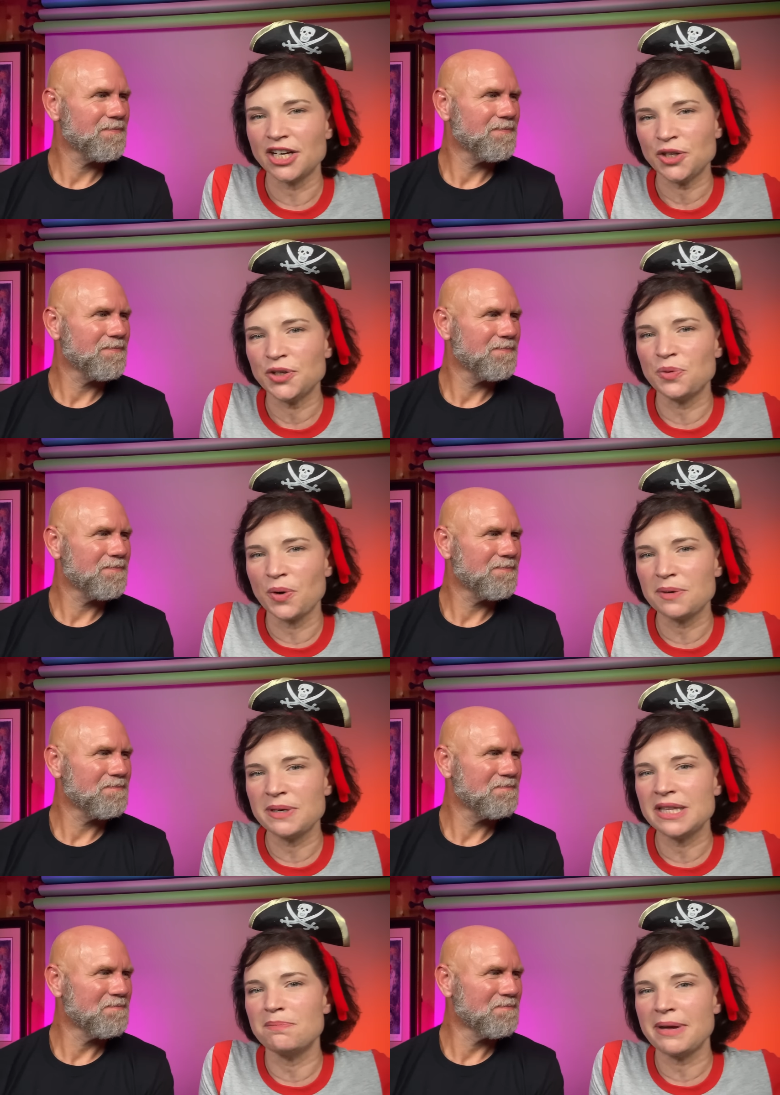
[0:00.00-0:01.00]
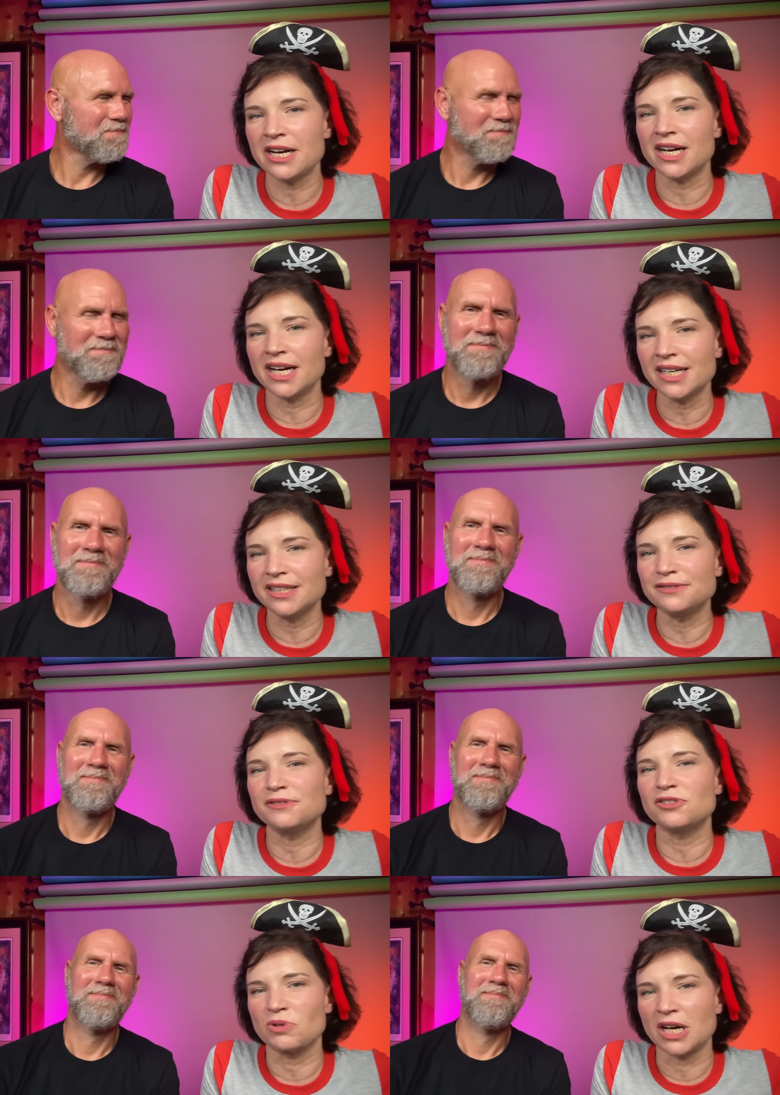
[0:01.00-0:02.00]
Speaker 1: who you want to be the mayor of?
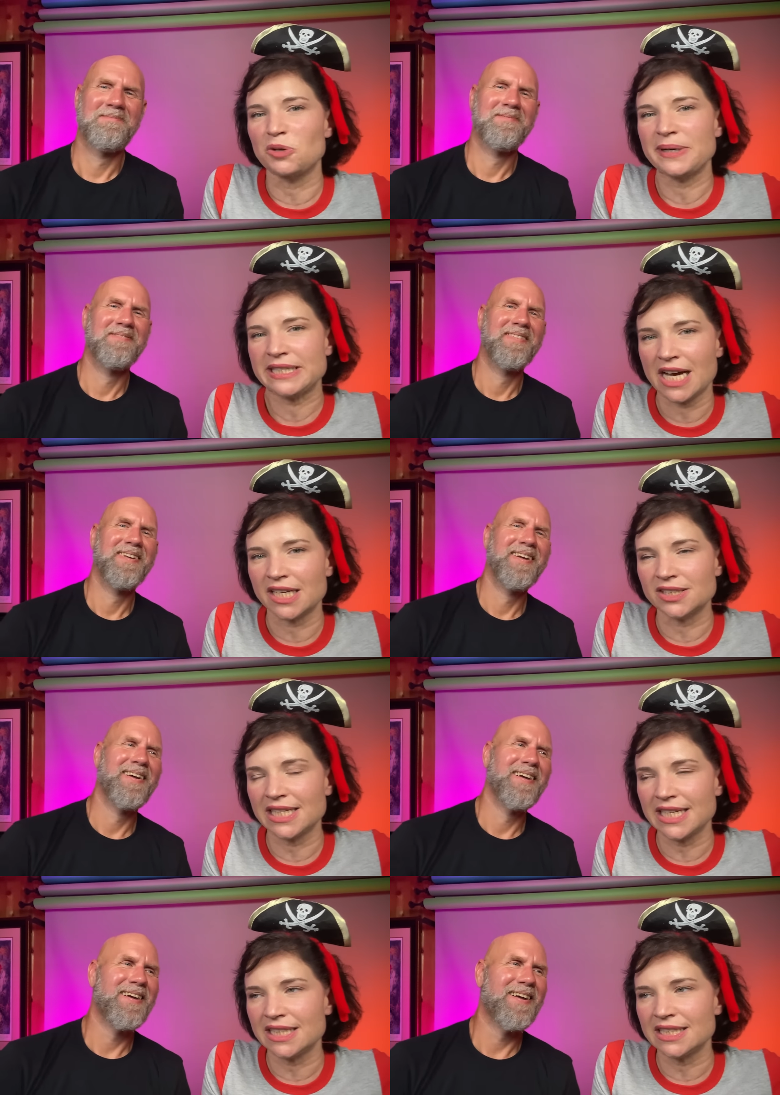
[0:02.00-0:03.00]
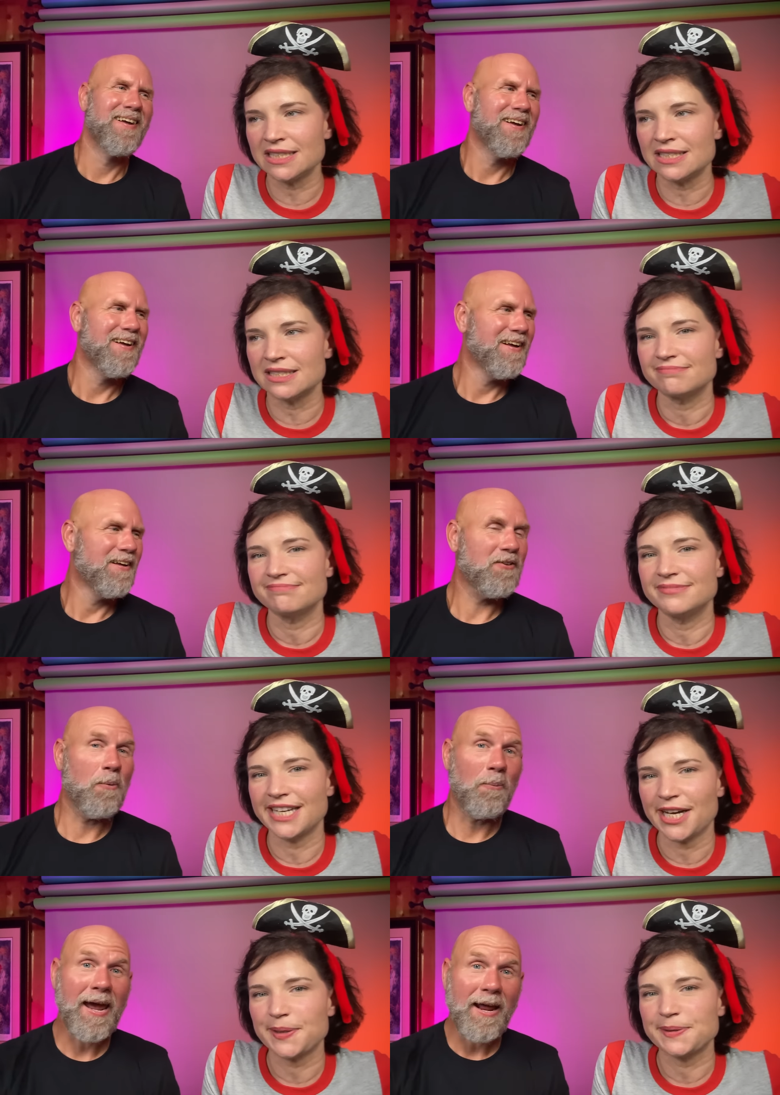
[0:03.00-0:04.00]
Ronald McDonald Land? So we
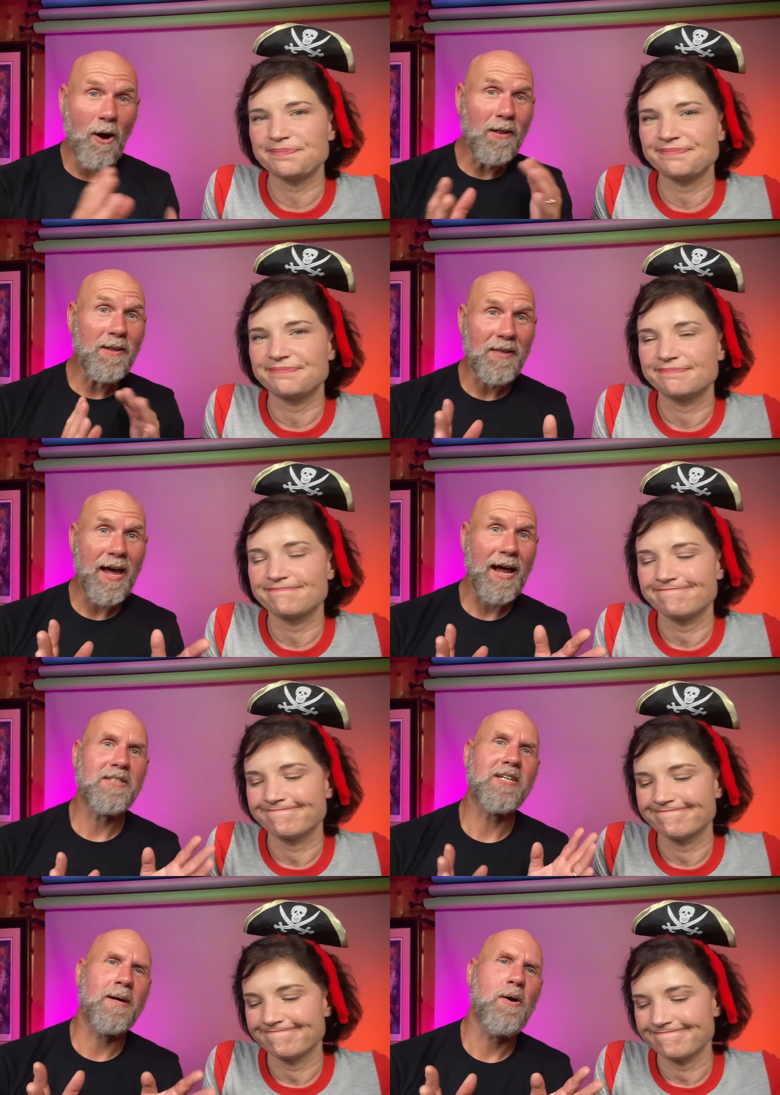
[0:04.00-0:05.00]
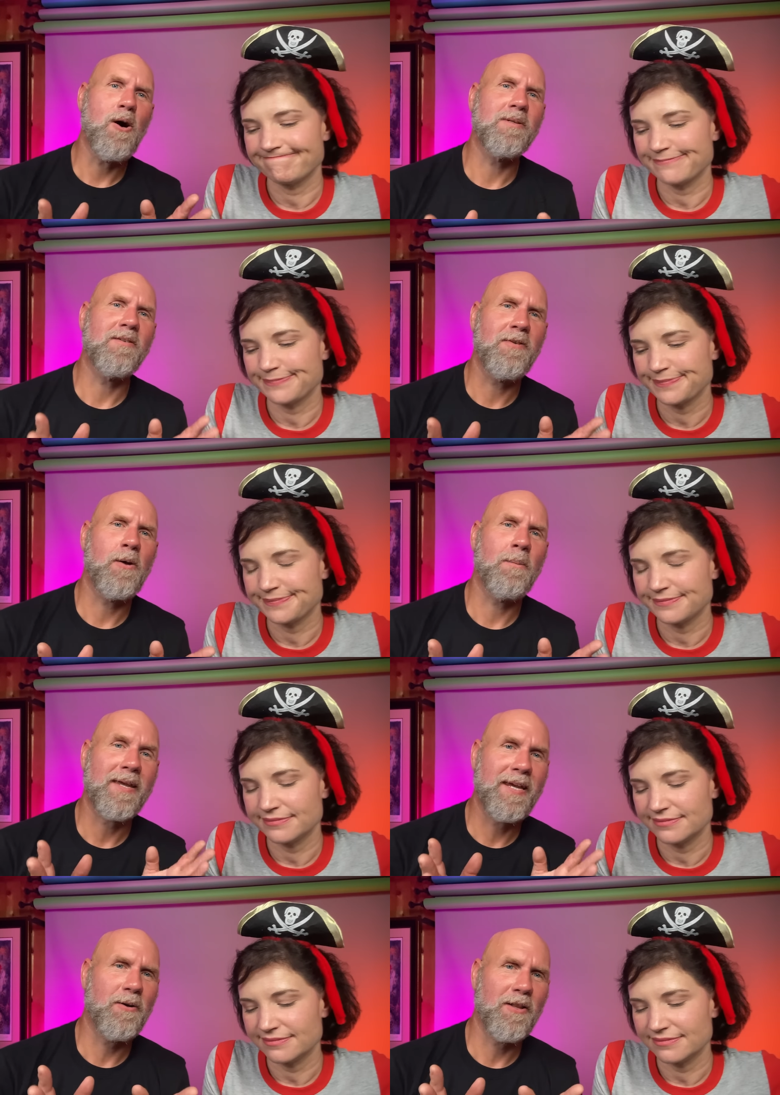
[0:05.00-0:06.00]
had all of that to come home to film Keto on the